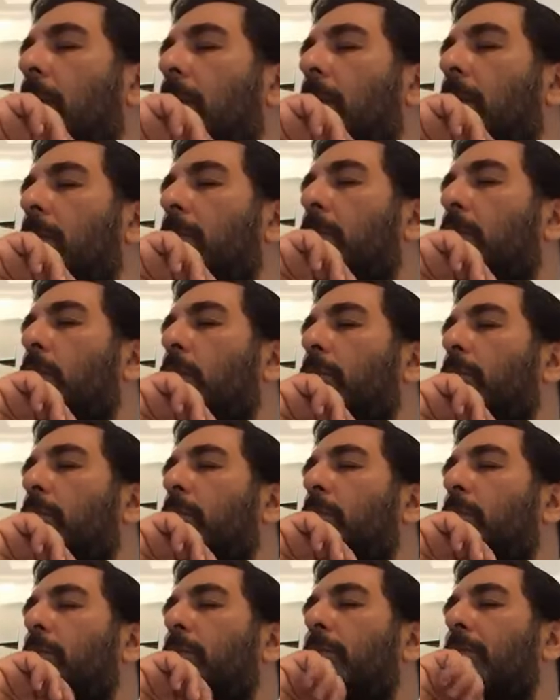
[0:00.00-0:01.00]
it's going
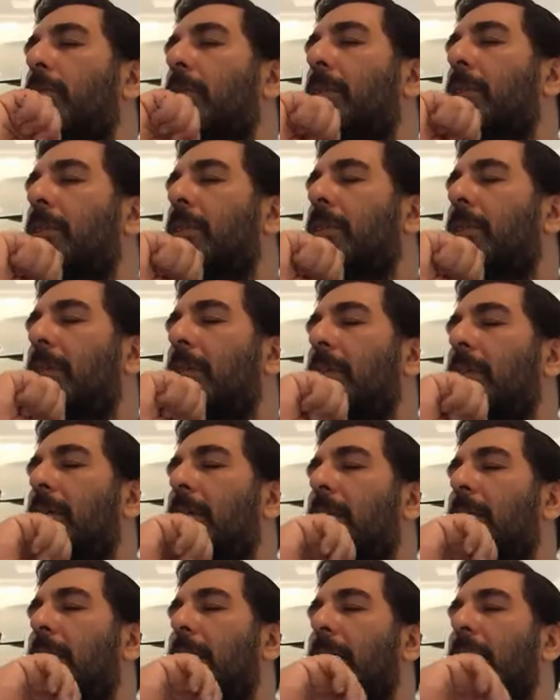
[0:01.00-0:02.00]
to
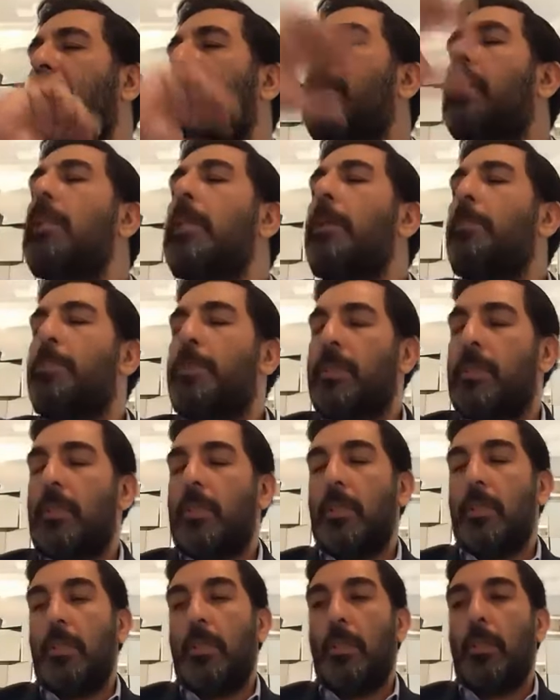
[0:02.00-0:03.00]
eclipse
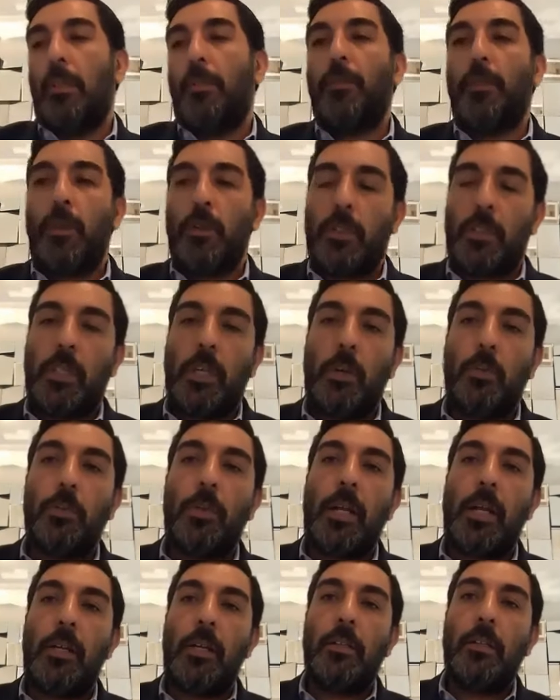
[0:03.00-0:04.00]
the first
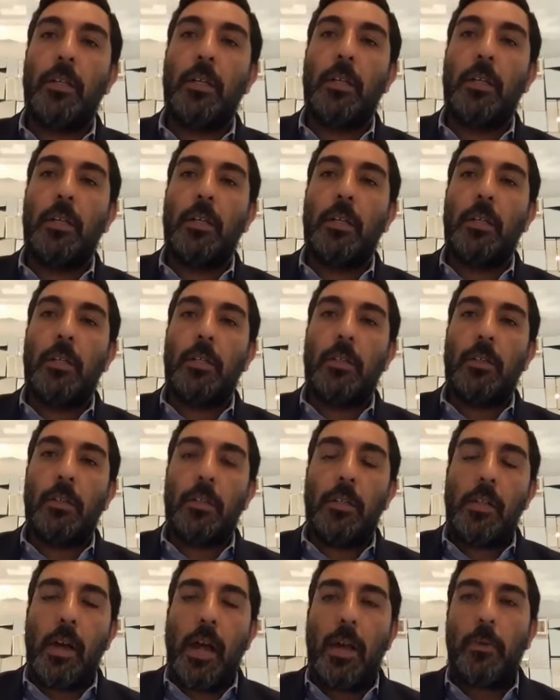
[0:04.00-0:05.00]
geula.
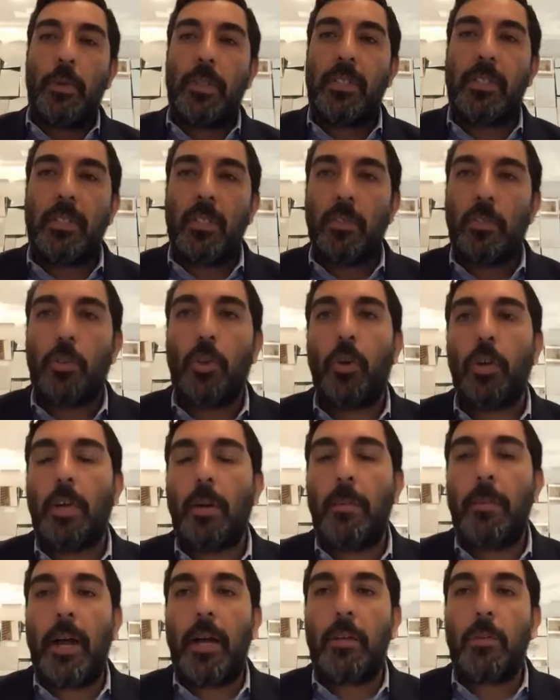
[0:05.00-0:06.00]
You know how we still talk
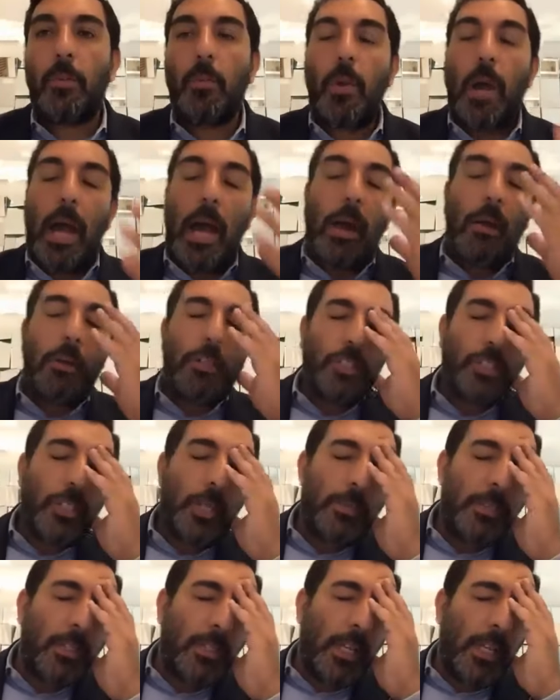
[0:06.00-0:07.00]
about, wow,
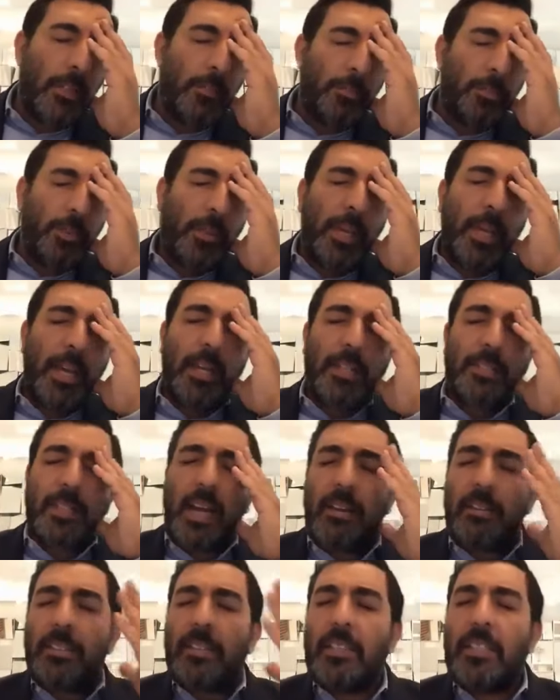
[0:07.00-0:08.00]
Hashem's 10 plagues,
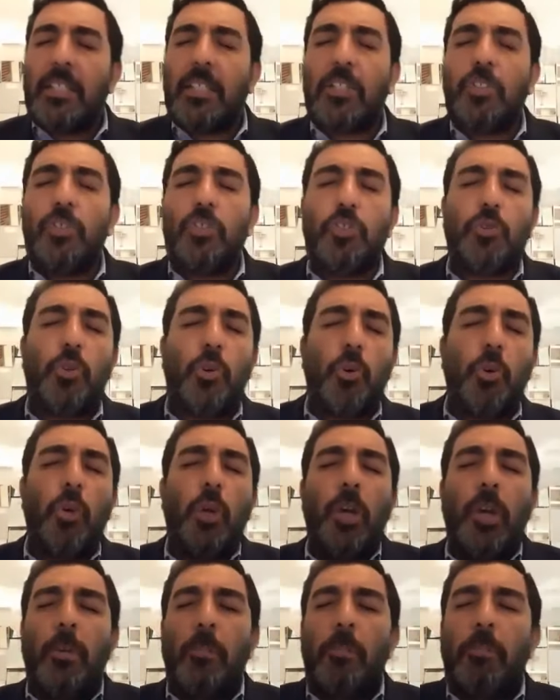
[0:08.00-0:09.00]
how did he
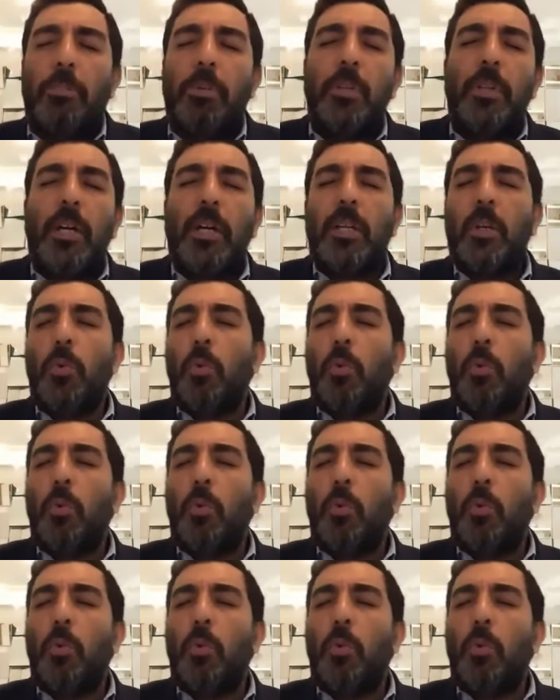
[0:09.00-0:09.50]
control bloody